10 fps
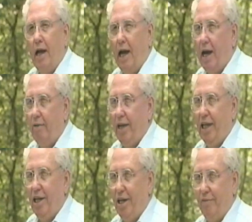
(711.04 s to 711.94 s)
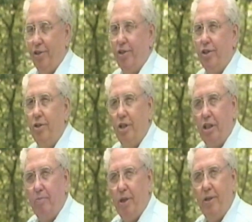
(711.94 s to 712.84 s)
Higher-ranking officers who
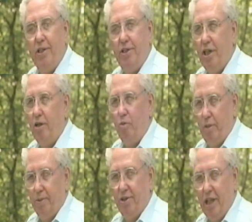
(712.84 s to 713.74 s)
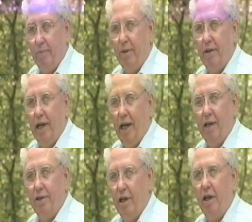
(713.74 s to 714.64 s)
looked upon this young whippersnapper
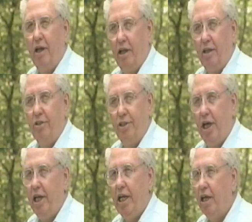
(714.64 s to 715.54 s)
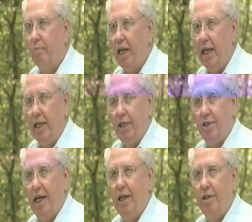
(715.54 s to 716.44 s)
as a Johnny-come-lately
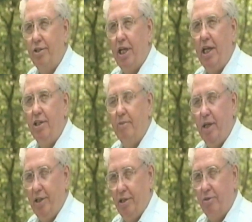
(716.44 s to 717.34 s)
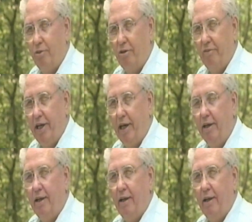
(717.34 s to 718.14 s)
trying to change the methods of warfare